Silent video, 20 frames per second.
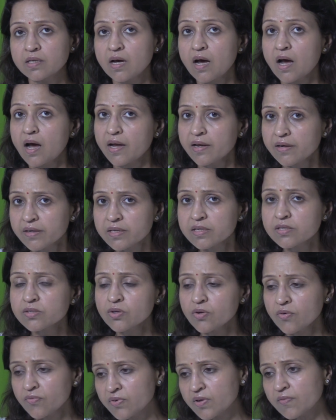high
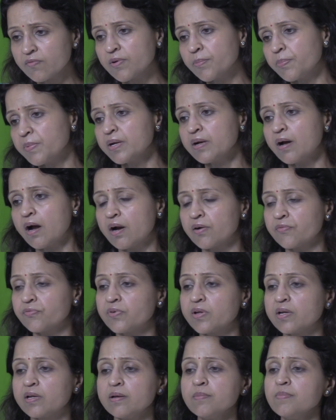risk of developing heart
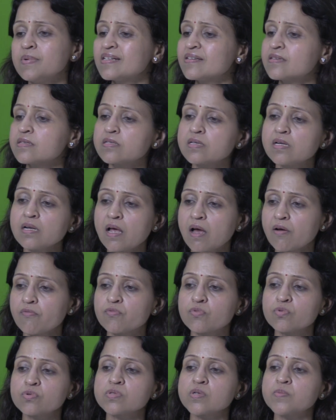failure but still
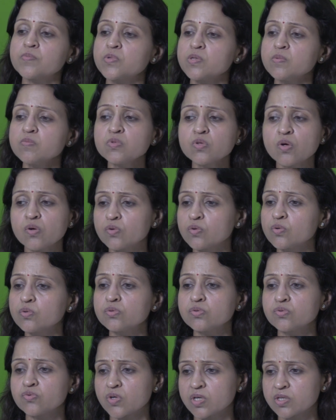have no symptoms or
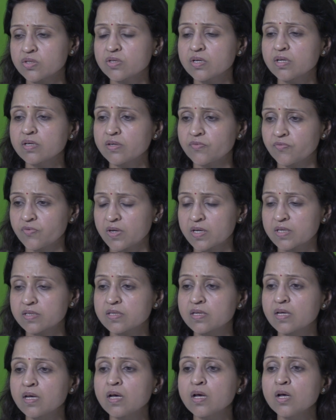no structural
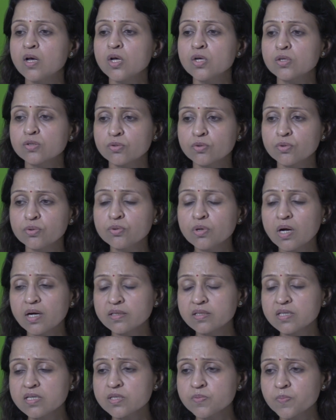defects. So who
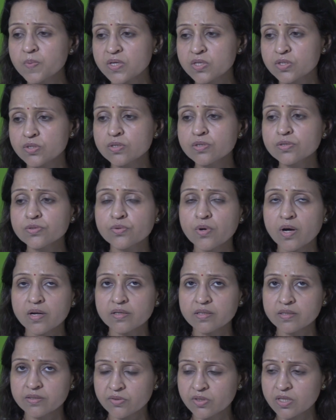are these patients who are
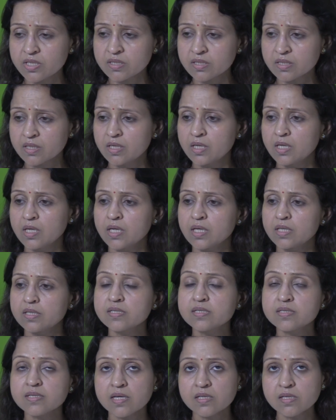at risk?
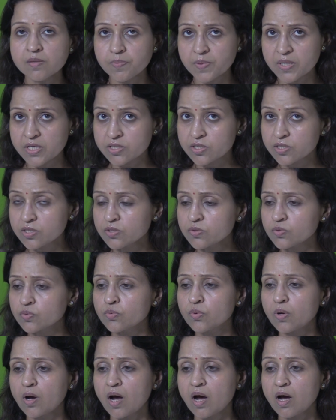These are the patients
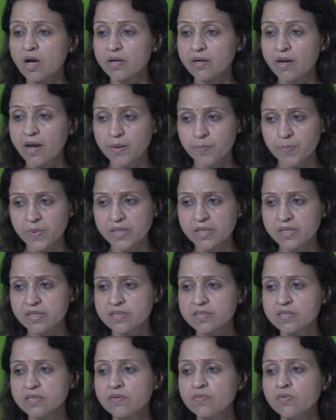who are
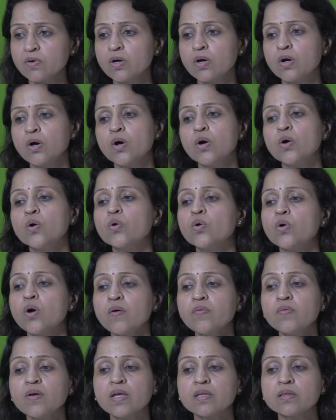hypertensive, who
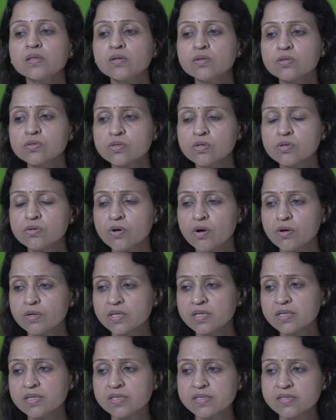have
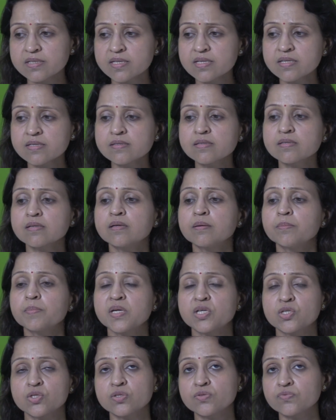atherosclerotic disease,
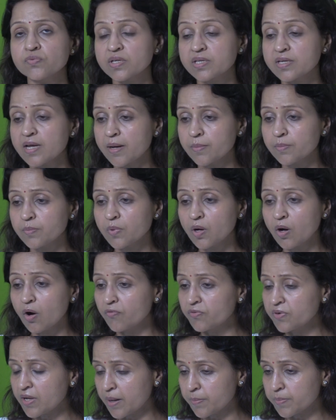patients with
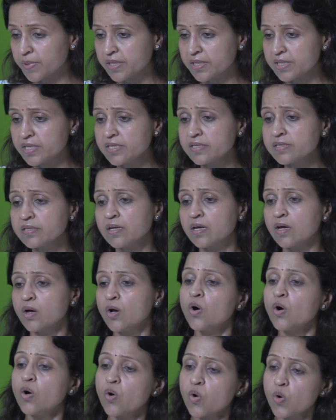diabetes,
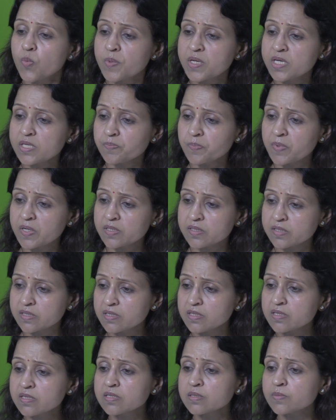obese
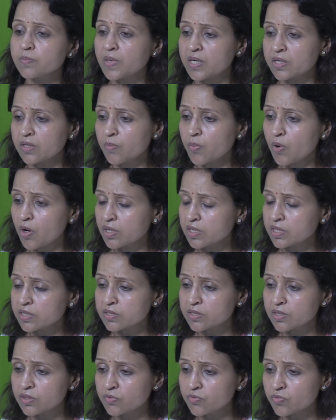persons, metabolic
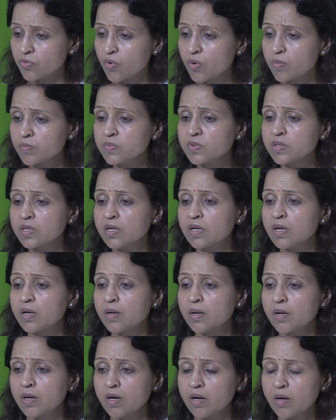syndrome,
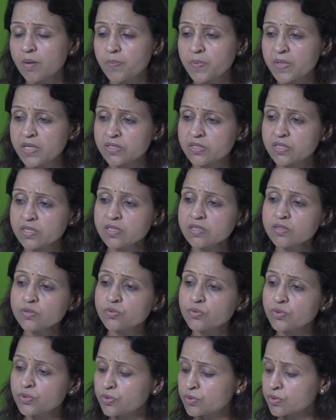patients
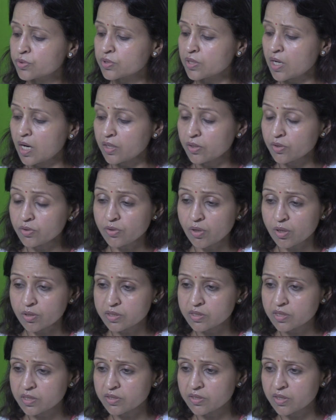who use
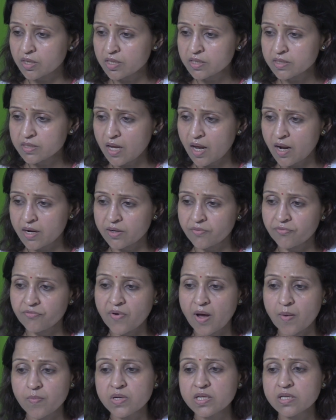cardiotoxic drugs, and a
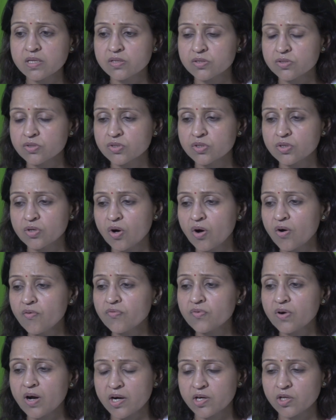family history
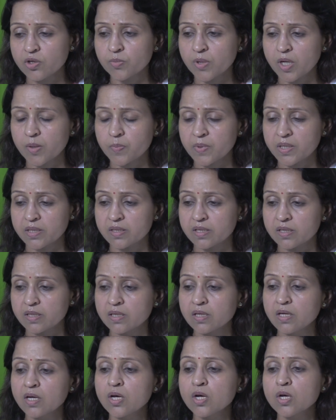of
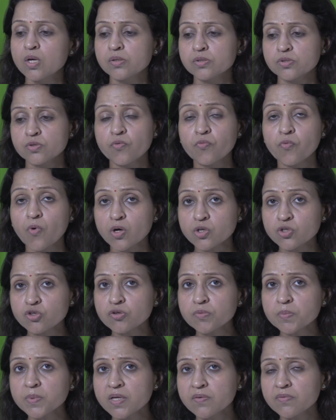cardiomyopathy. So what
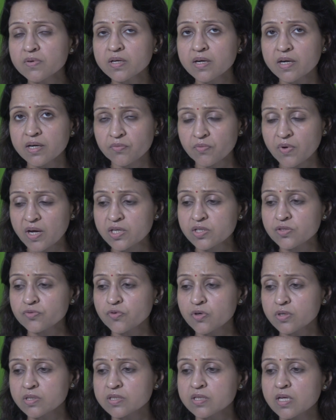should be our advice
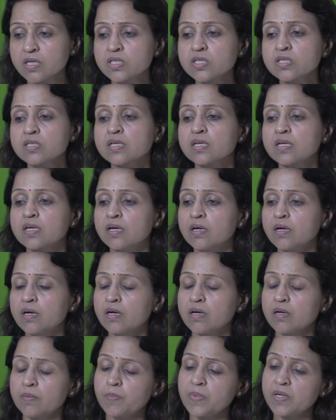for such
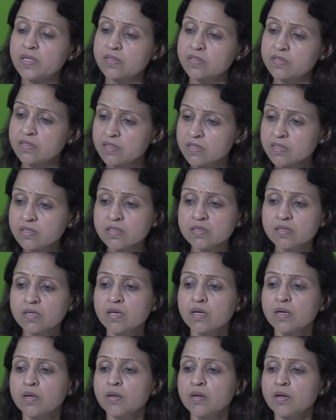persons
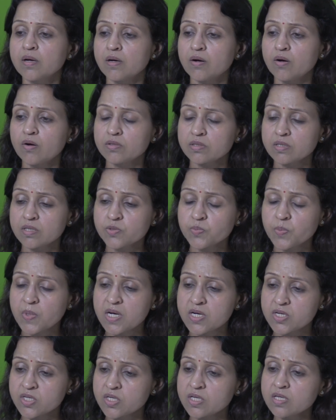or such
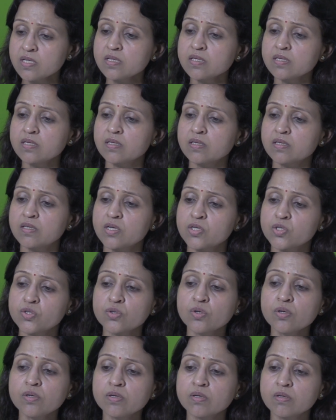patients? They
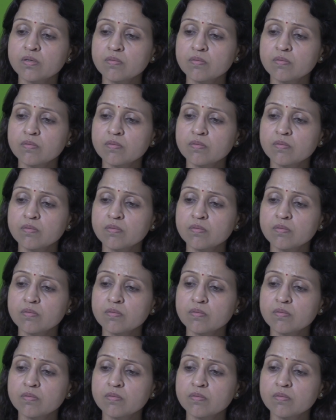should